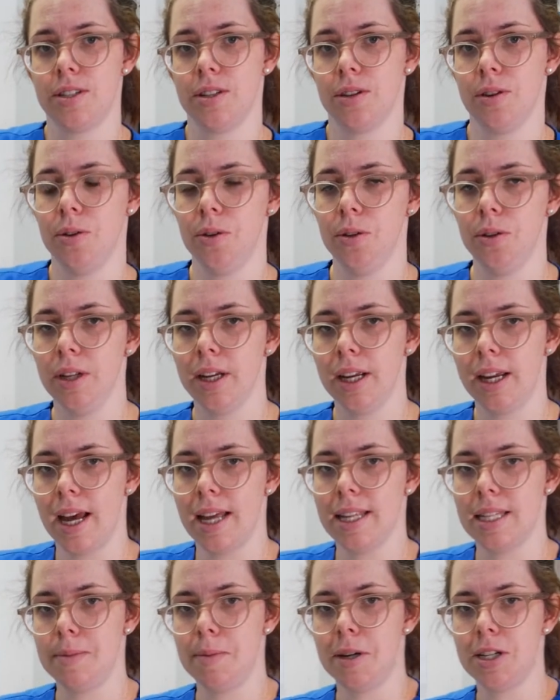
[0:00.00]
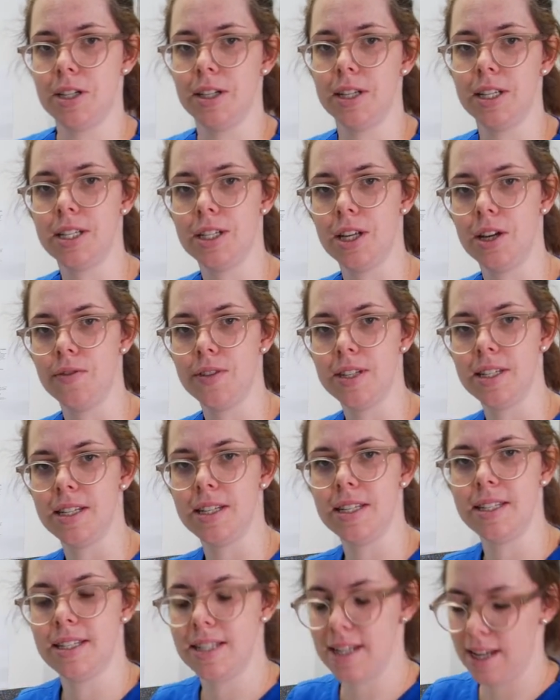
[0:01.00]
us a call at Cat Specialist
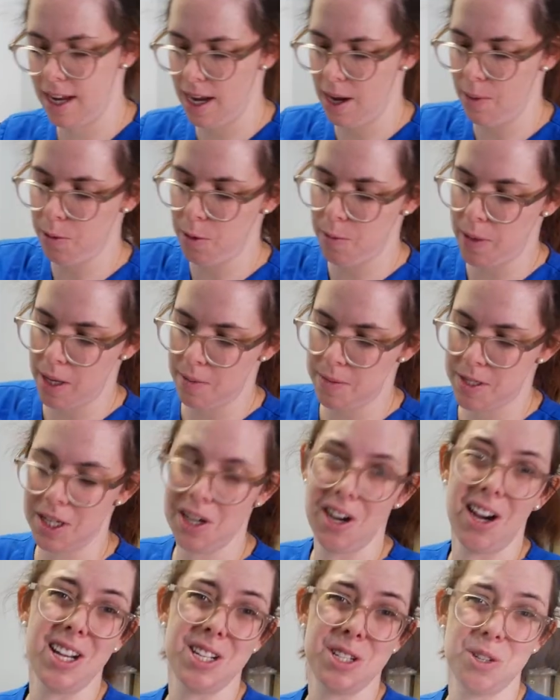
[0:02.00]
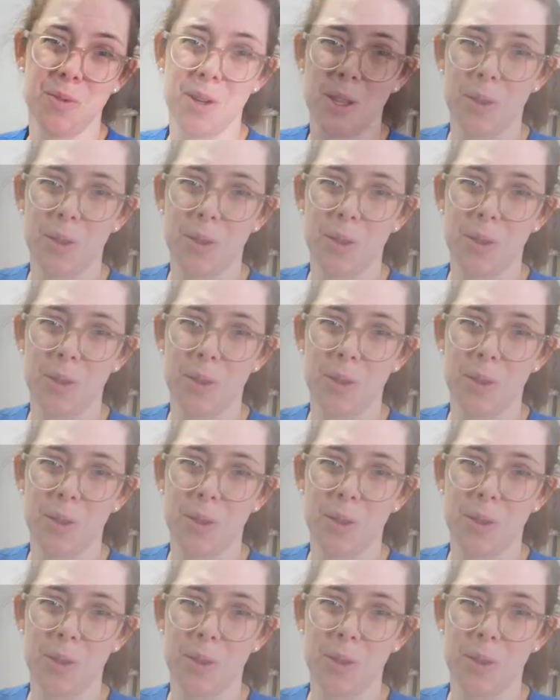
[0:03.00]
Services and we'll be able to guide you